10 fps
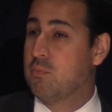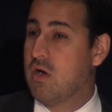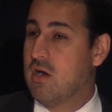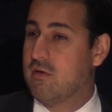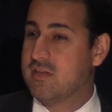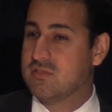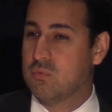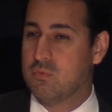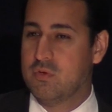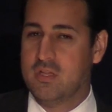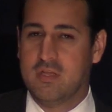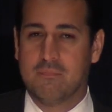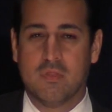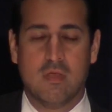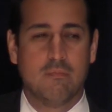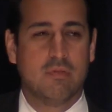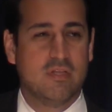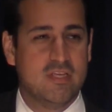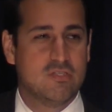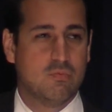progress. We're really
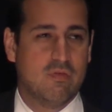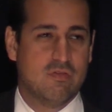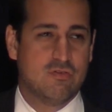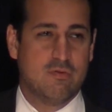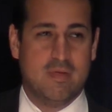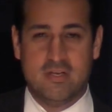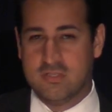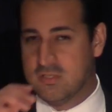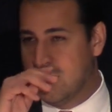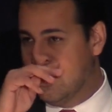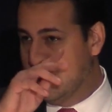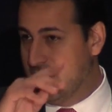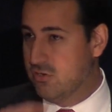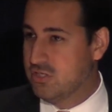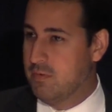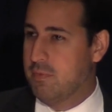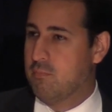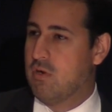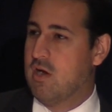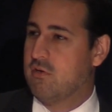pleased with the tremendous leadership and
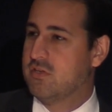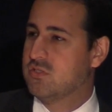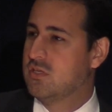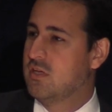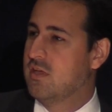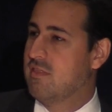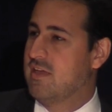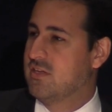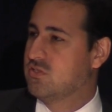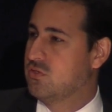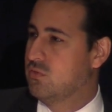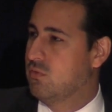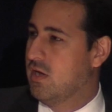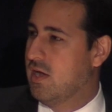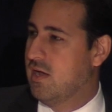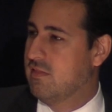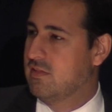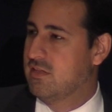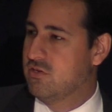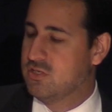progress thanks to uh, the
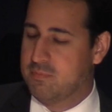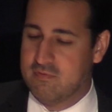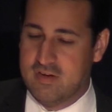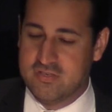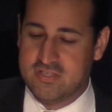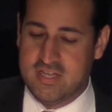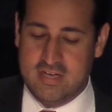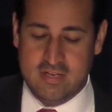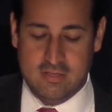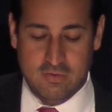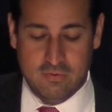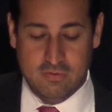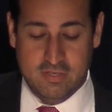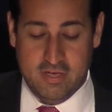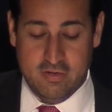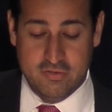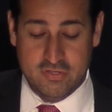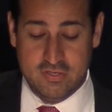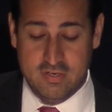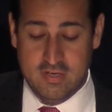leadership of our state and local
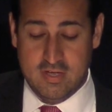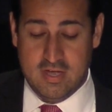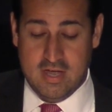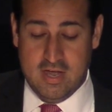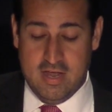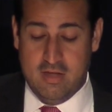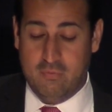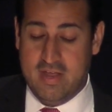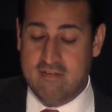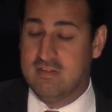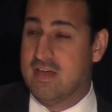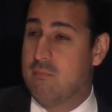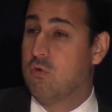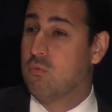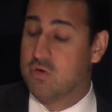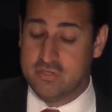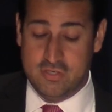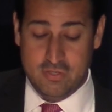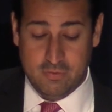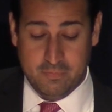leaders. Uh, and we have a lot more work to
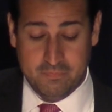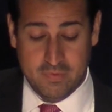do.